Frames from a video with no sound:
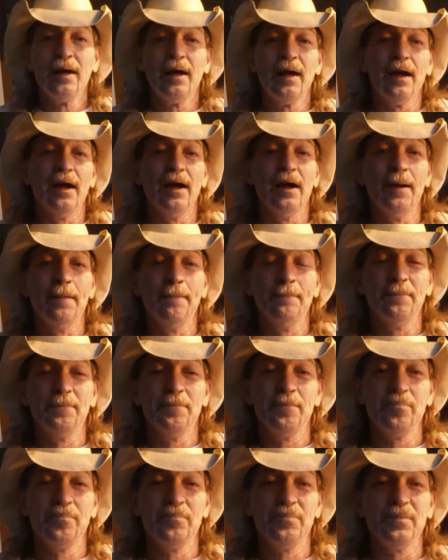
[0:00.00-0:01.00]
And
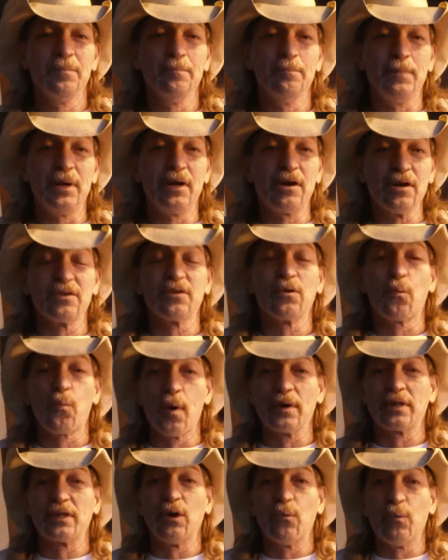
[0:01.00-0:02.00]
because of
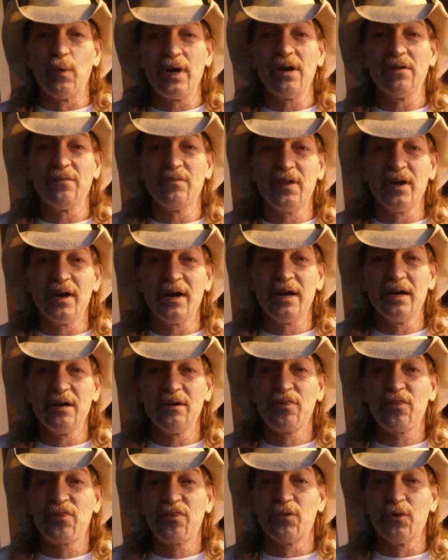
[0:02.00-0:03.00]
work that we have done
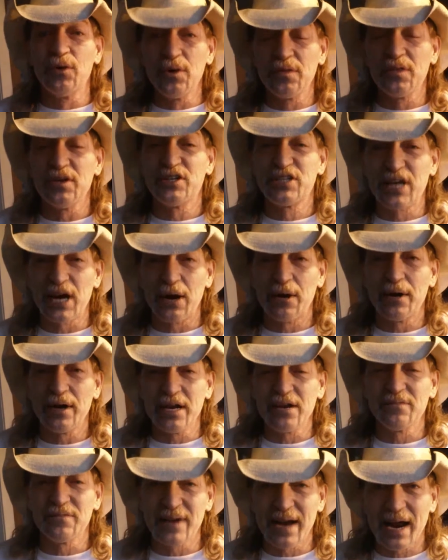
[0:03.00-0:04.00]
through the
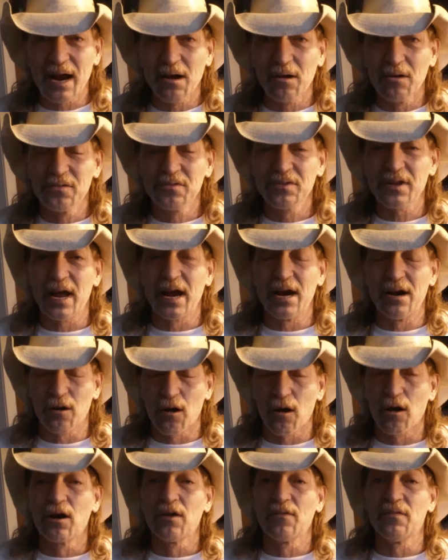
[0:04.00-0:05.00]
charity of NOWS and
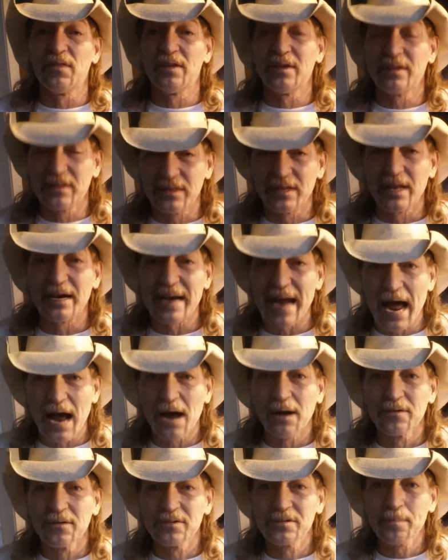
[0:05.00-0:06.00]
all of the
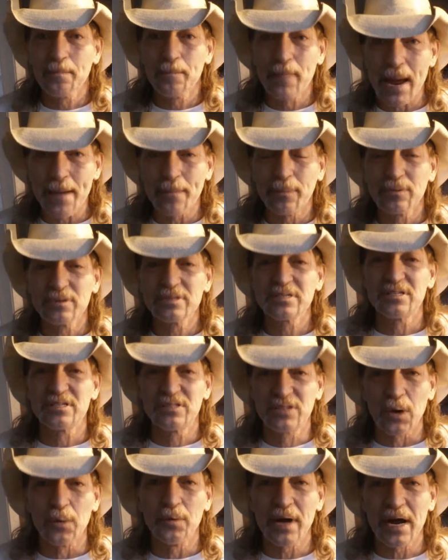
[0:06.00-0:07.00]
NOWS people's
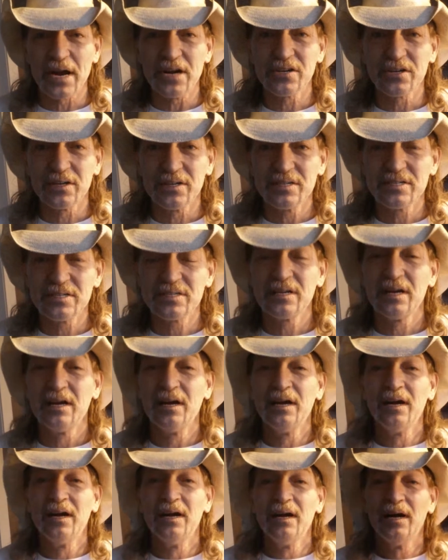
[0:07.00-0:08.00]
donations,
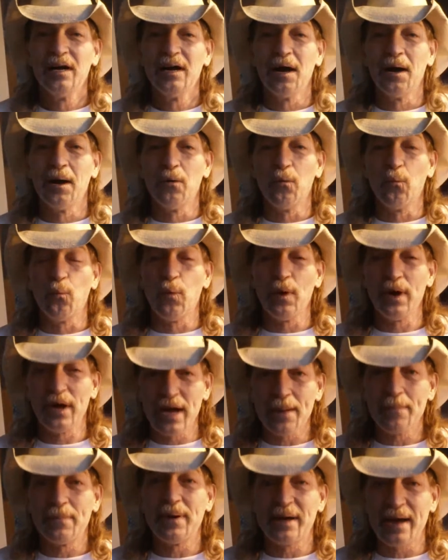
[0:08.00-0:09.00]
We
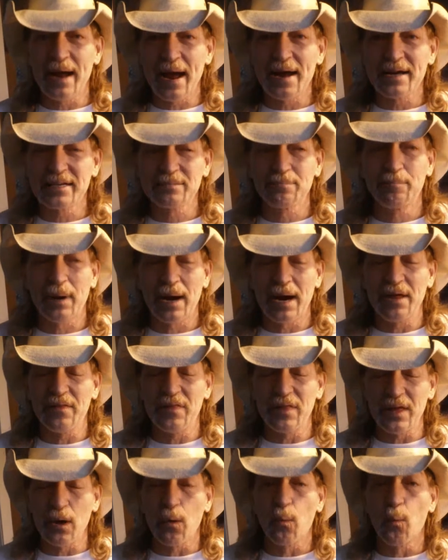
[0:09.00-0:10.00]
have been asked by
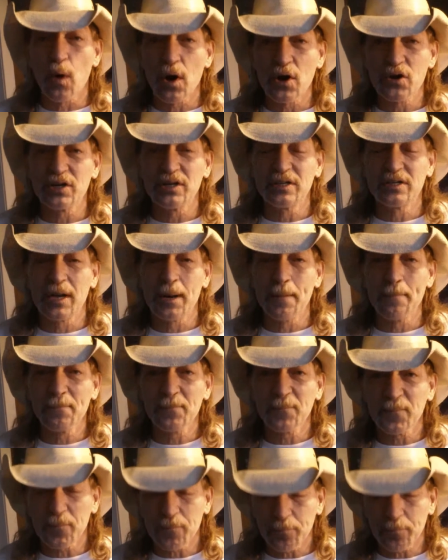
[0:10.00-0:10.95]
the Washington